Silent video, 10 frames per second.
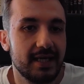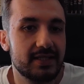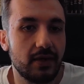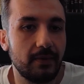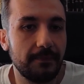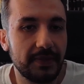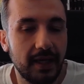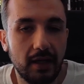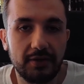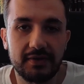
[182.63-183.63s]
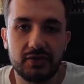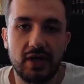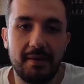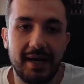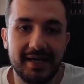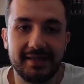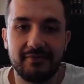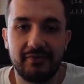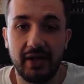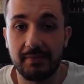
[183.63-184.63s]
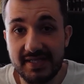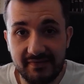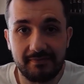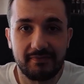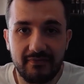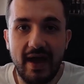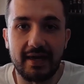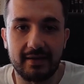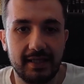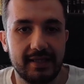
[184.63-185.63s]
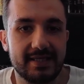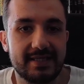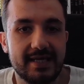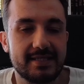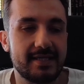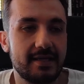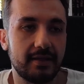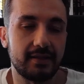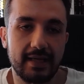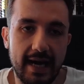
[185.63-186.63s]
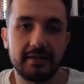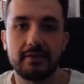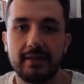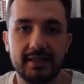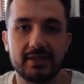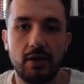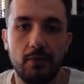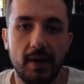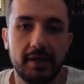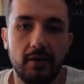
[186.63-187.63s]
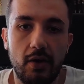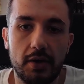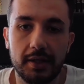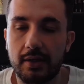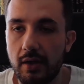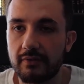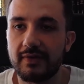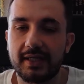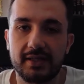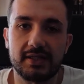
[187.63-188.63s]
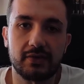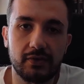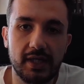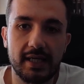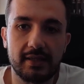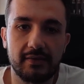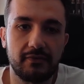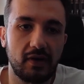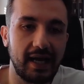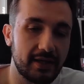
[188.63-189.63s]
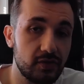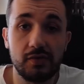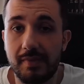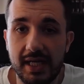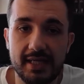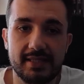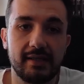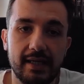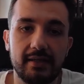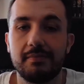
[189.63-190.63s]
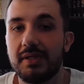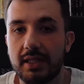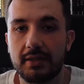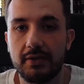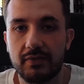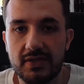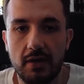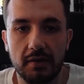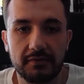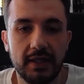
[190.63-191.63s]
So a lot of the drama in the film is fake in the sense that it either leads nowhere or the conflict is created for like two minutes and then immediately resolved.